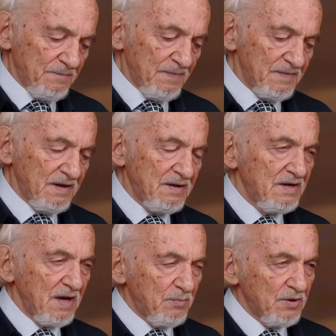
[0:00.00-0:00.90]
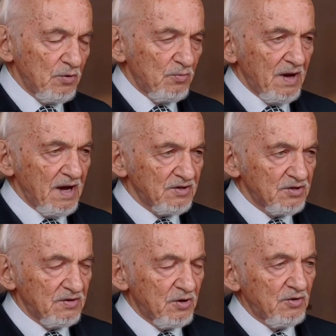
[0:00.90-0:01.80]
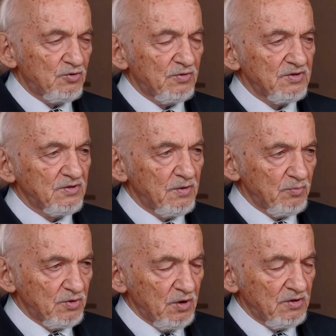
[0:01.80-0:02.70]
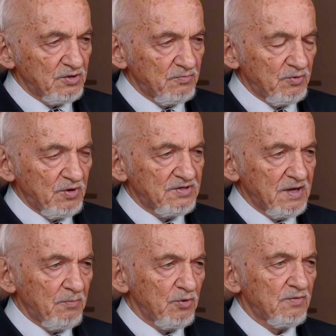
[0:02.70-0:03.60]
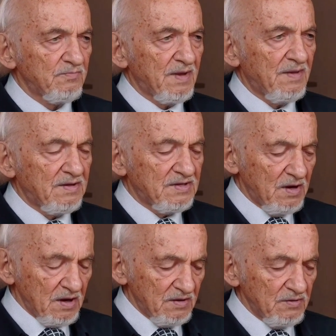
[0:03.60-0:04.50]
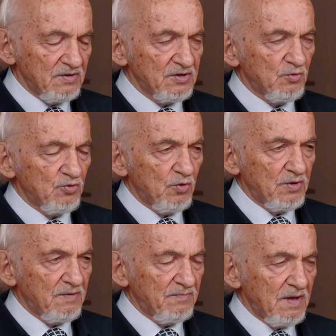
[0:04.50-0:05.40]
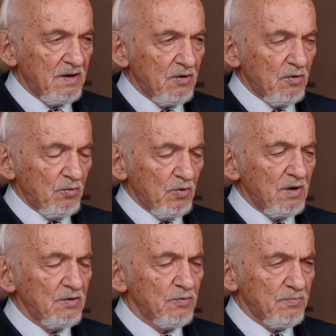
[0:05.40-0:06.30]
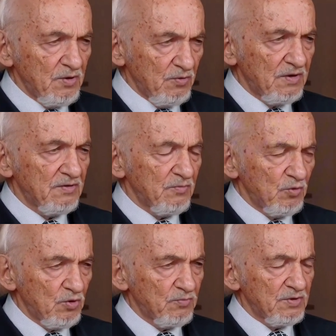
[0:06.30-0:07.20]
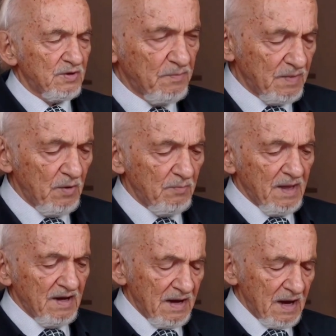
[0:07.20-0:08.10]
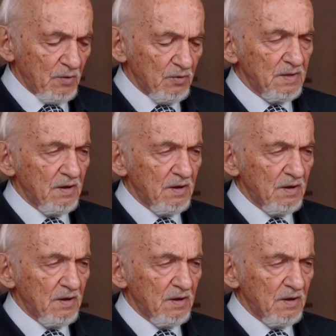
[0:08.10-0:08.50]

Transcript: Since chemical reactions are used in the production, for example, of penicillin, the so-called FAU and other various forms, there are many now.